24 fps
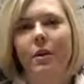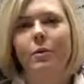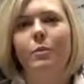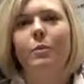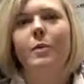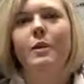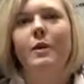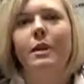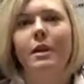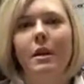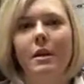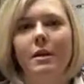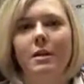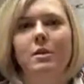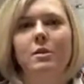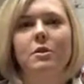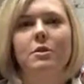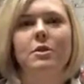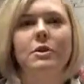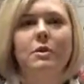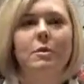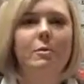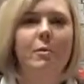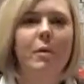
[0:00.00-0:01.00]
You really need to
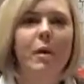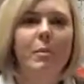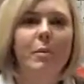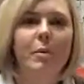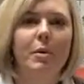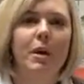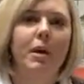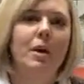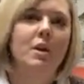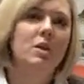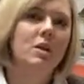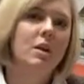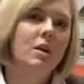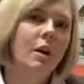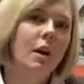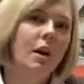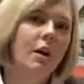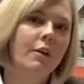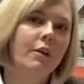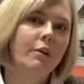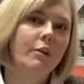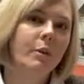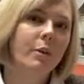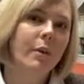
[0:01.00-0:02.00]
do some preparation
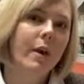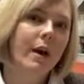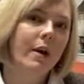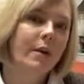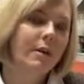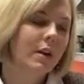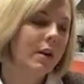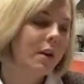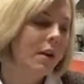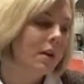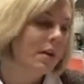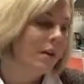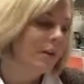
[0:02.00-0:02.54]
all throughout